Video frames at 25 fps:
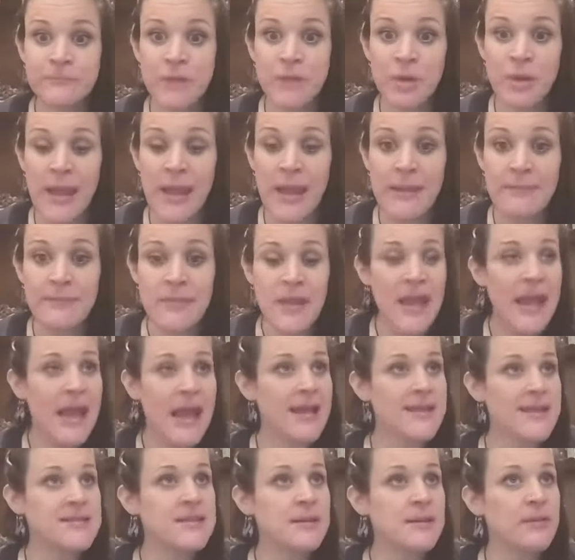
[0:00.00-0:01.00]
Okay.
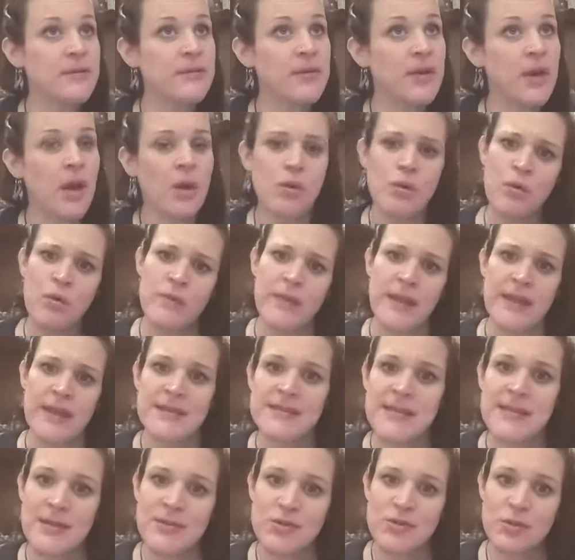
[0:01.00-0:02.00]
And some of you go, oh, that
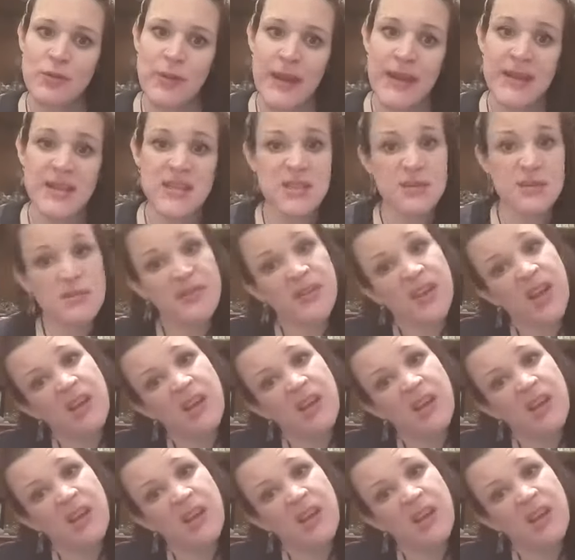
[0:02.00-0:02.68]
sounds great. And some of you